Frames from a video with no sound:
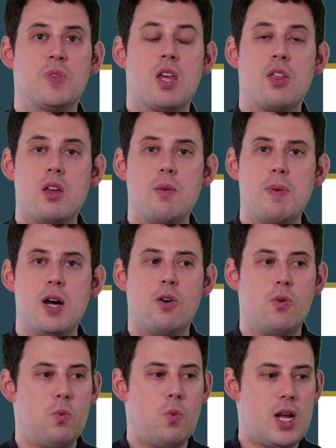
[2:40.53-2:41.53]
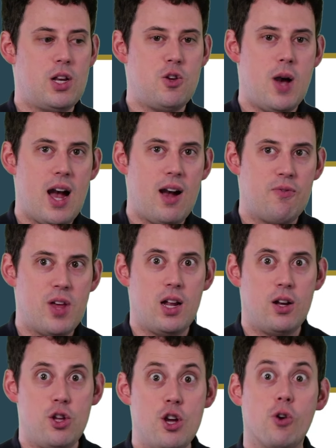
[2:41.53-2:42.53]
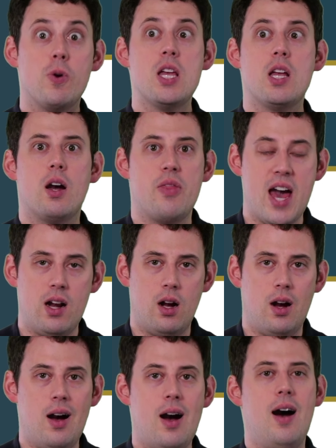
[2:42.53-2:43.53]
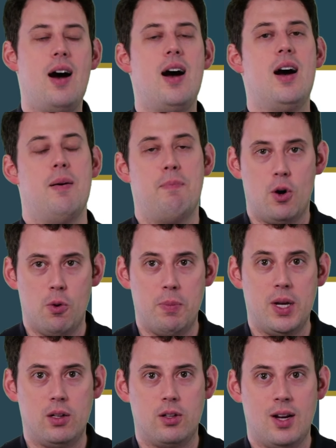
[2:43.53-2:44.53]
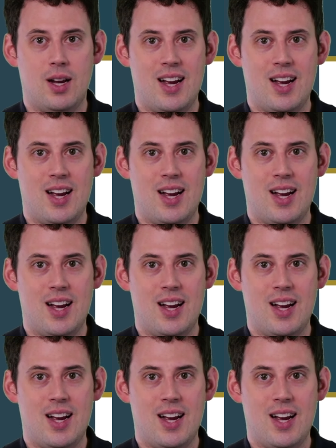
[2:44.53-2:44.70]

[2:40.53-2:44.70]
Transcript: Think about when you have that eureka, that aha moment,